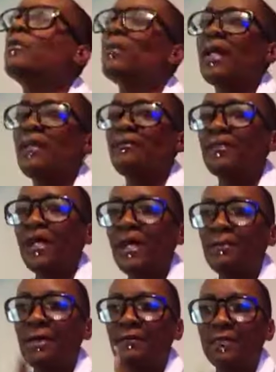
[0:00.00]
what I haven't had?
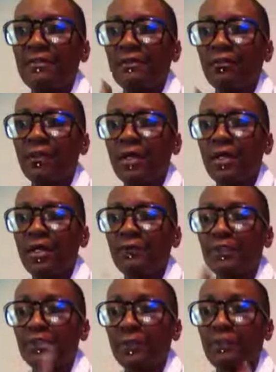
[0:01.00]
My favorite wine,
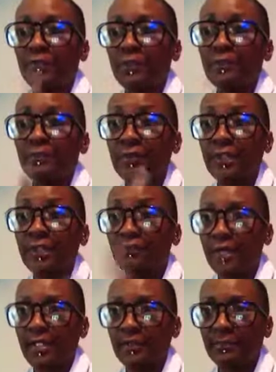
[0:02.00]
which is by Reuniti
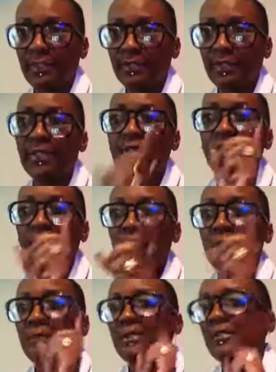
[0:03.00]
Raspberry.
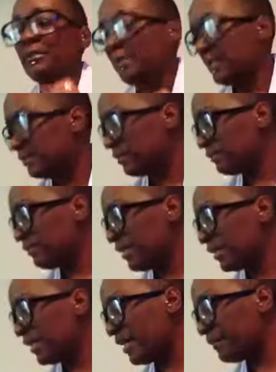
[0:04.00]
I'm about to tell my husband to
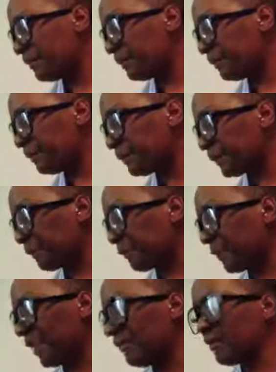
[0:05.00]
find that.
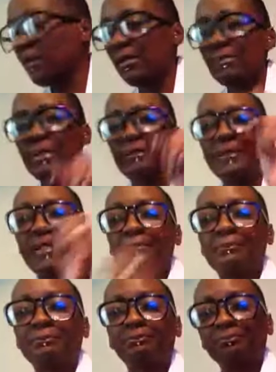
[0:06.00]
I forgot all about that.
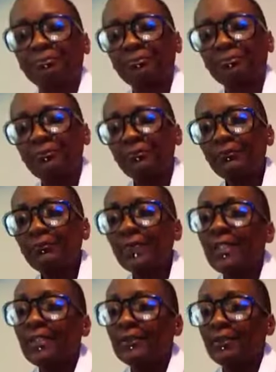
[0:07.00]

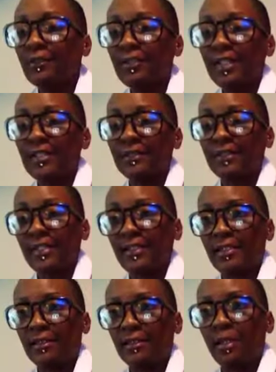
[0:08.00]
So, yes,
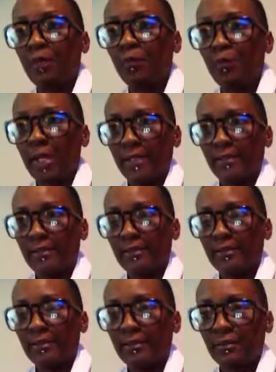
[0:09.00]
ladies,
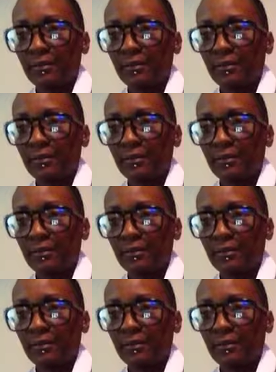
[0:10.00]
rest.